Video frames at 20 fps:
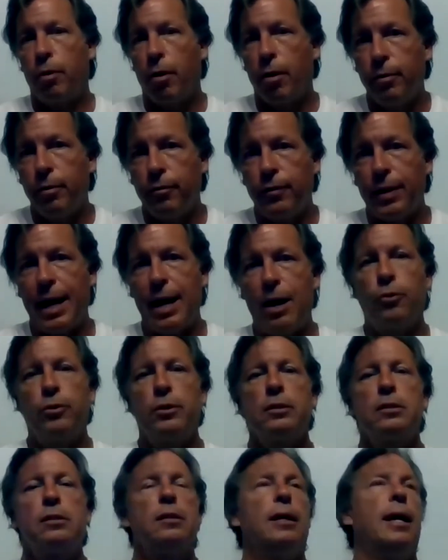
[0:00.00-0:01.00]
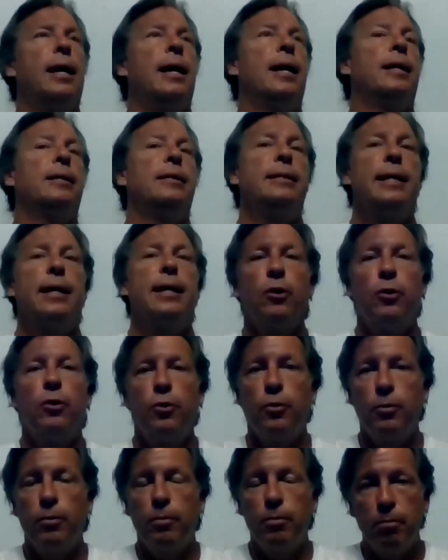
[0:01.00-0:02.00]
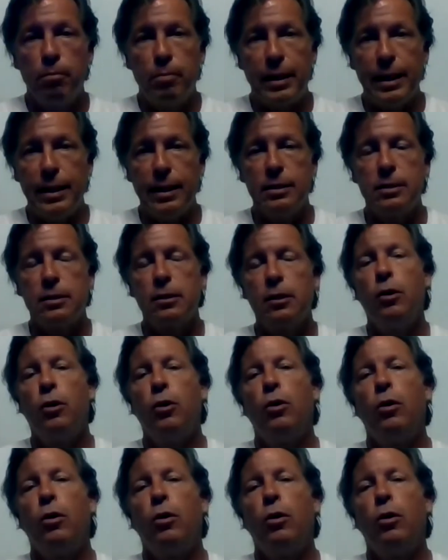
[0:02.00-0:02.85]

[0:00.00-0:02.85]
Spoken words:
purple flowers and yellow peas?